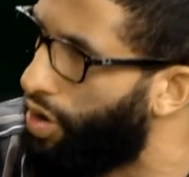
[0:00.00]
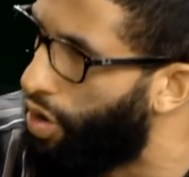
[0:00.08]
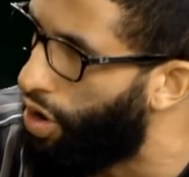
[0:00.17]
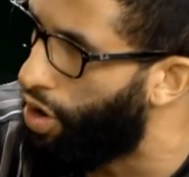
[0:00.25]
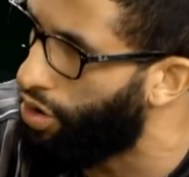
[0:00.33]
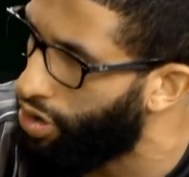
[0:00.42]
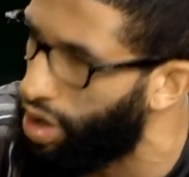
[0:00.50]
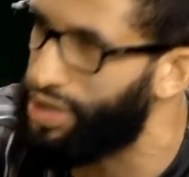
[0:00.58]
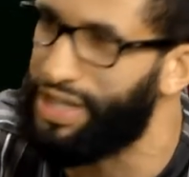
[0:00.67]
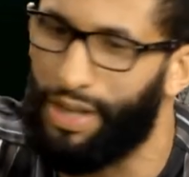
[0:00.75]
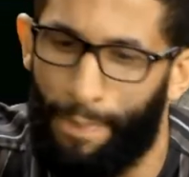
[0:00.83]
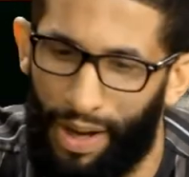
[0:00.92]
or, or not.
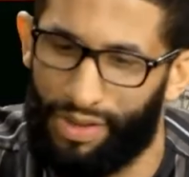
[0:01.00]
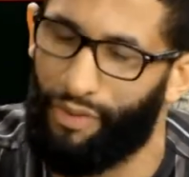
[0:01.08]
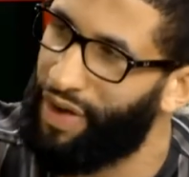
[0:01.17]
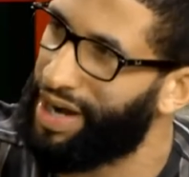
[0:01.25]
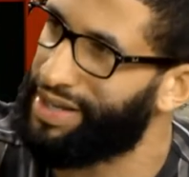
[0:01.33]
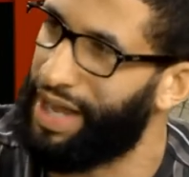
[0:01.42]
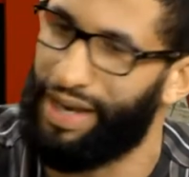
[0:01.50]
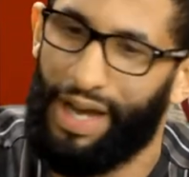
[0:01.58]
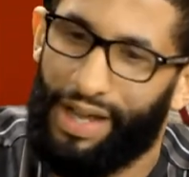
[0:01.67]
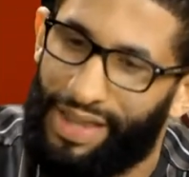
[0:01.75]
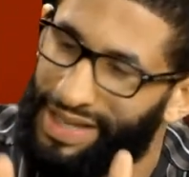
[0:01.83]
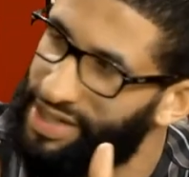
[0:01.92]
It's about the fact that there's a